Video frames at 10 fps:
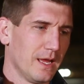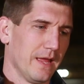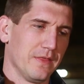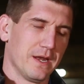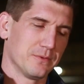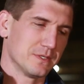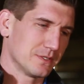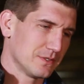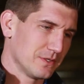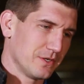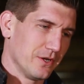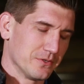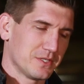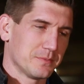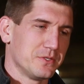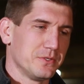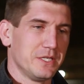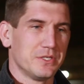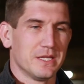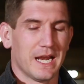And then it was, substitute
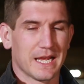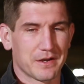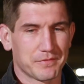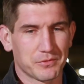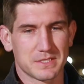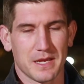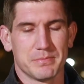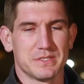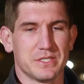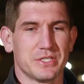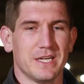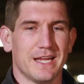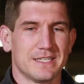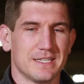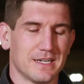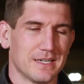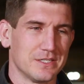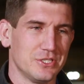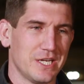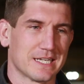teaching. Then I got a full-time position
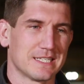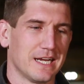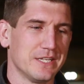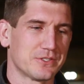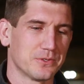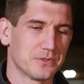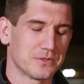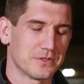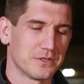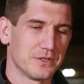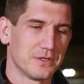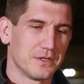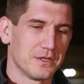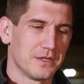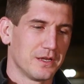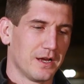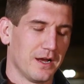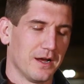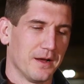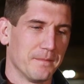at Jackson High School.
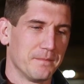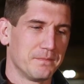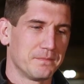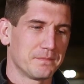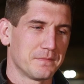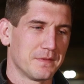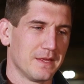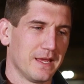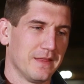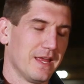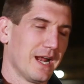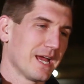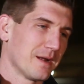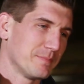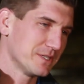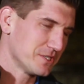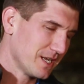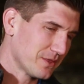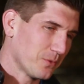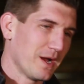And then I got a
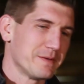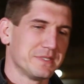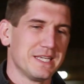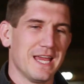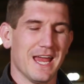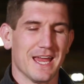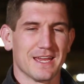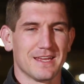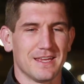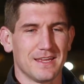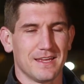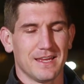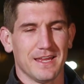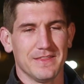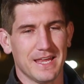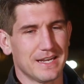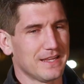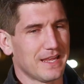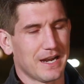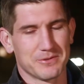position at the YMCA. And
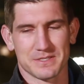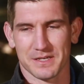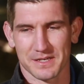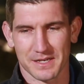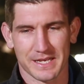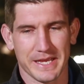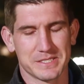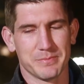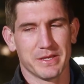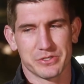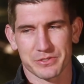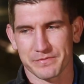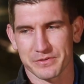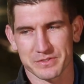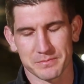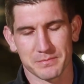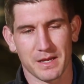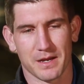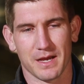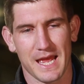then I was a case manager for some
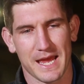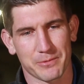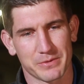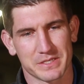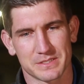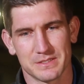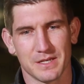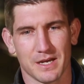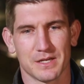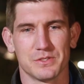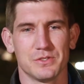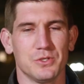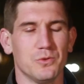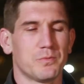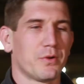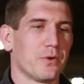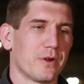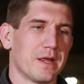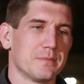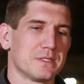at-risk youth
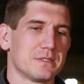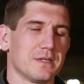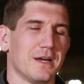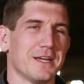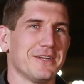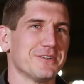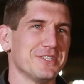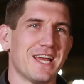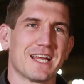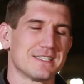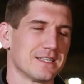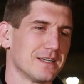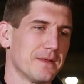programs here in Jackson.